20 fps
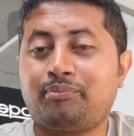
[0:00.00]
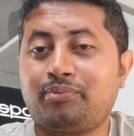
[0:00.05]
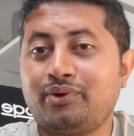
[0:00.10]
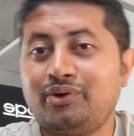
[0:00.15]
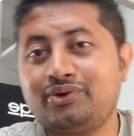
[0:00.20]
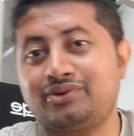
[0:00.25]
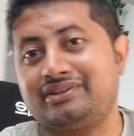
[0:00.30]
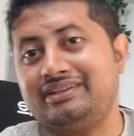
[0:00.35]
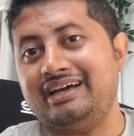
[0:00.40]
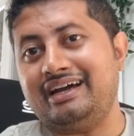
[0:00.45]

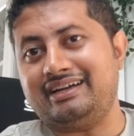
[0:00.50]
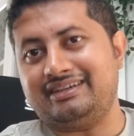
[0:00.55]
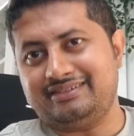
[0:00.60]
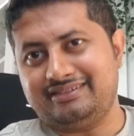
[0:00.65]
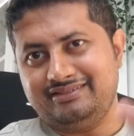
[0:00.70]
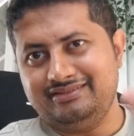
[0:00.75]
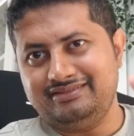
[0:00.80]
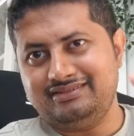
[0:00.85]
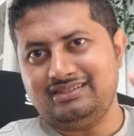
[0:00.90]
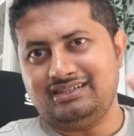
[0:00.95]
upload
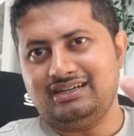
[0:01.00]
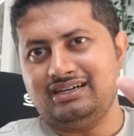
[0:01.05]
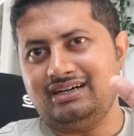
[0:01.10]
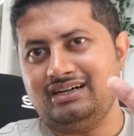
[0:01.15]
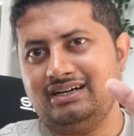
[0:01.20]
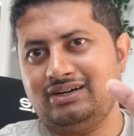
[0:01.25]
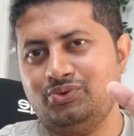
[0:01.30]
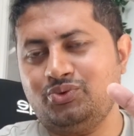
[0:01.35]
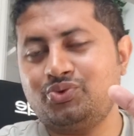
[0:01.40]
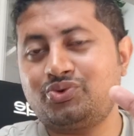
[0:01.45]
that
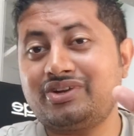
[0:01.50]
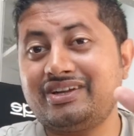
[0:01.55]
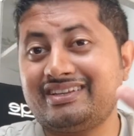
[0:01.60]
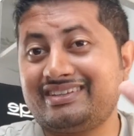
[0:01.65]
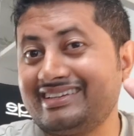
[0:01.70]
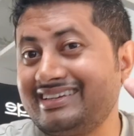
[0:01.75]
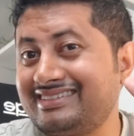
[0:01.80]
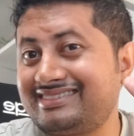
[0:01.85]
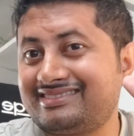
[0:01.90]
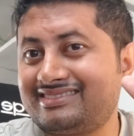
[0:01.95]
uh,
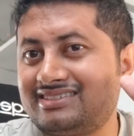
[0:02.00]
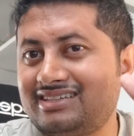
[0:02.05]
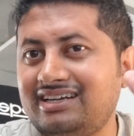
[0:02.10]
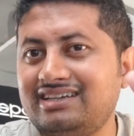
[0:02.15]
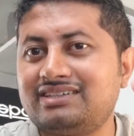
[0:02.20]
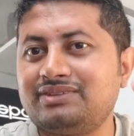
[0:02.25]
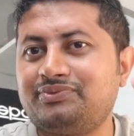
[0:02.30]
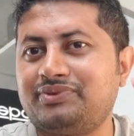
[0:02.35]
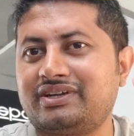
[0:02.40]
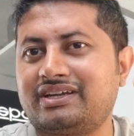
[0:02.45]
YKI test
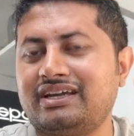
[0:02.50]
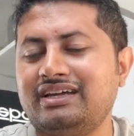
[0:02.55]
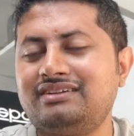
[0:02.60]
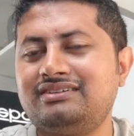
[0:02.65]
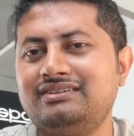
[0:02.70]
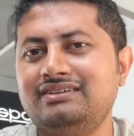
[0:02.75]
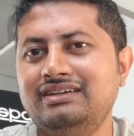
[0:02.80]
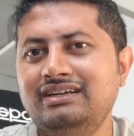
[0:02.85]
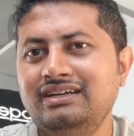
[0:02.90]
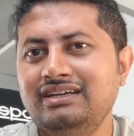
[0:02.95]

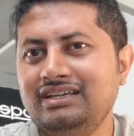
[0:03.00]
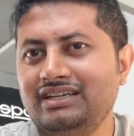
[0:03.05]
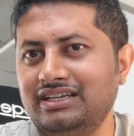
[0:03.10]
certificate